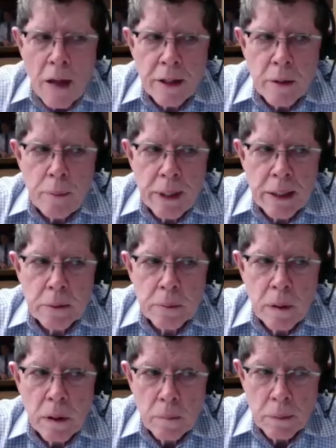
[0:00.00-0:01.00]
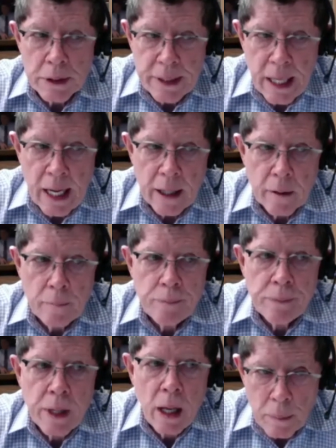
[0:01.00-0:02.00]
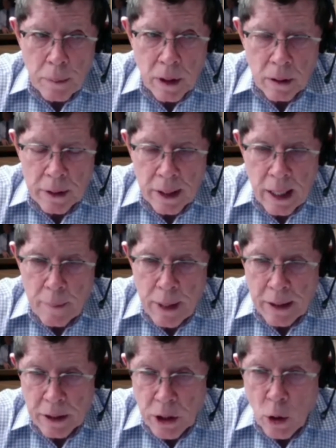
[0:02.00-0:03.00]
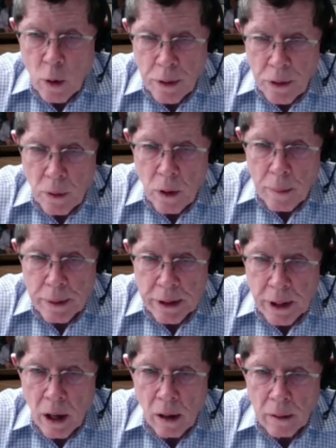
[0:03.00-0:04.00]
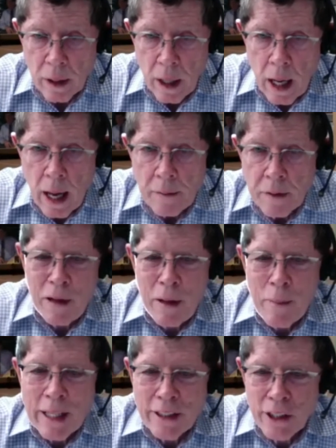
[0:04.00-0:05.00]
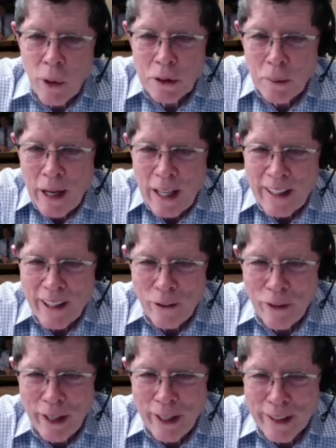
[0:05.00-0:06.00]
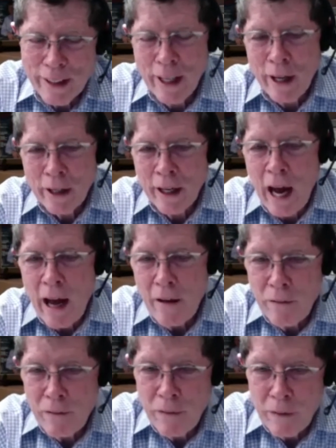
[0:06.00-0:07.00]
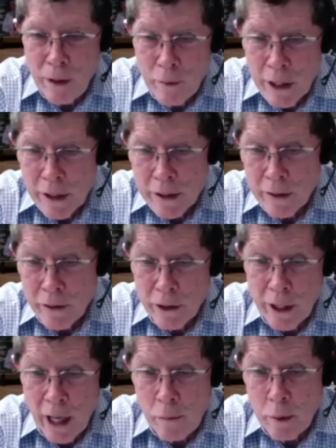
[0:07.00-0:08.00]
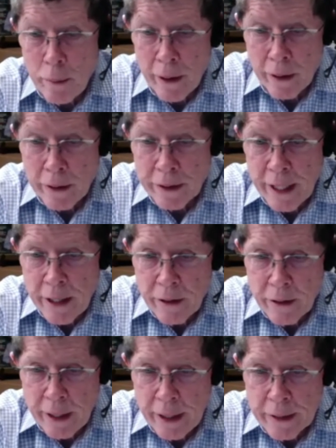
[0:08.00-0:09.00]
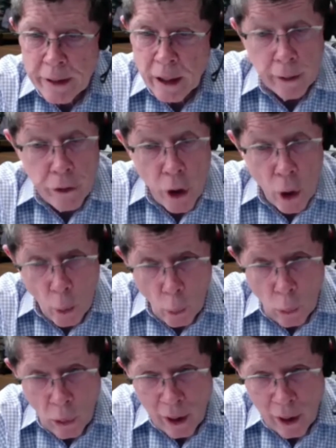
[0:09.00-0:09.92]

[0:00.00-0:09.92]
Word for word: I think the biggest mistake people talk today about the show up and throw up is gone. And, and they make jokes about they'll think is, can I have 15 minutes of your time to better understand your needs? Uh, no.